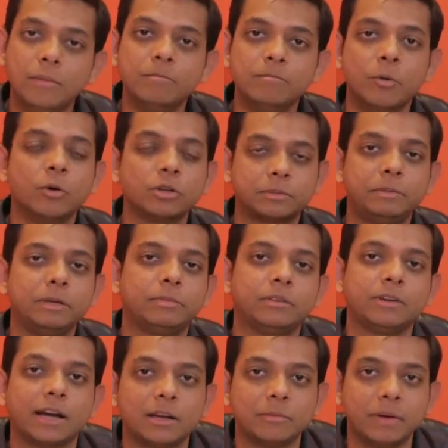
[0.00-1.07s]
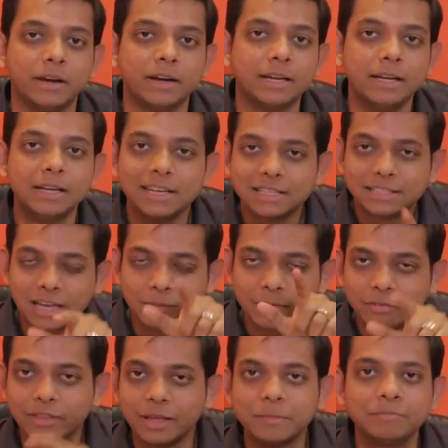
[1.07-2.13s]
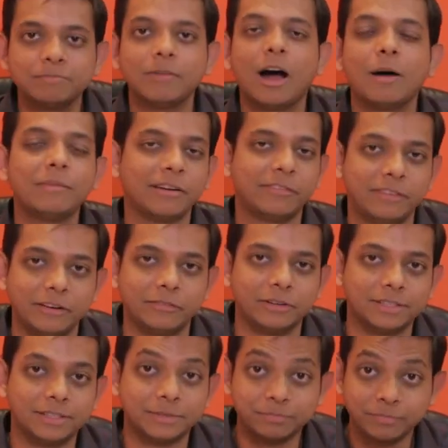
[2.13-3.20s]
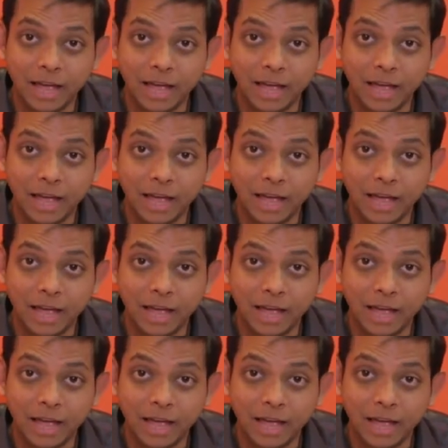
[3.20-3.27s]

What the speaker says: most people recommend. Some of them are my favorites.